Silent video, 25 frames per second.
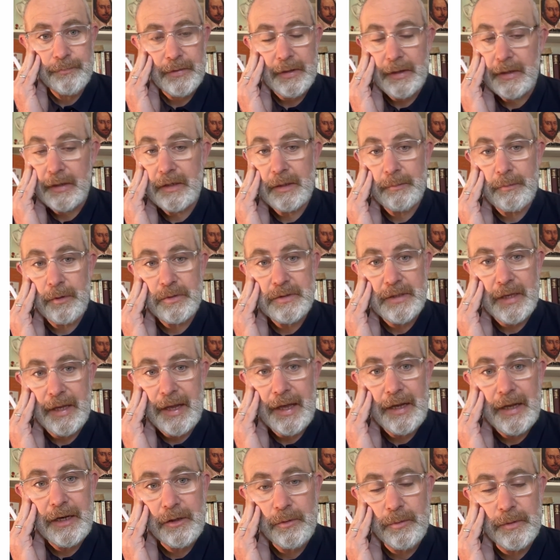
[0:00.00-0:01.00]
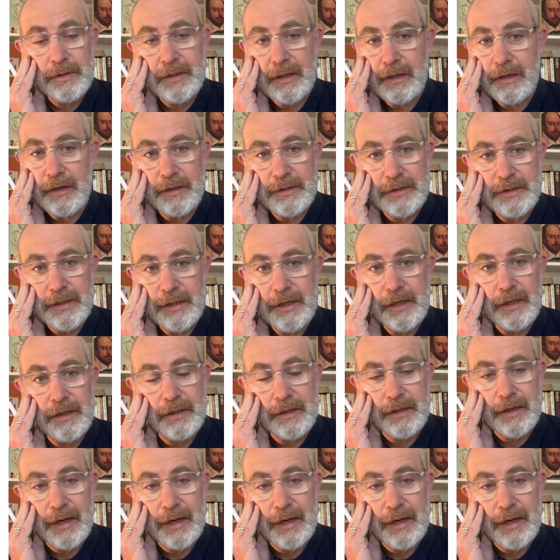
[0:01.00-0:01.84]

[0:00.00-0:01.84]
in the most eloquent and articulate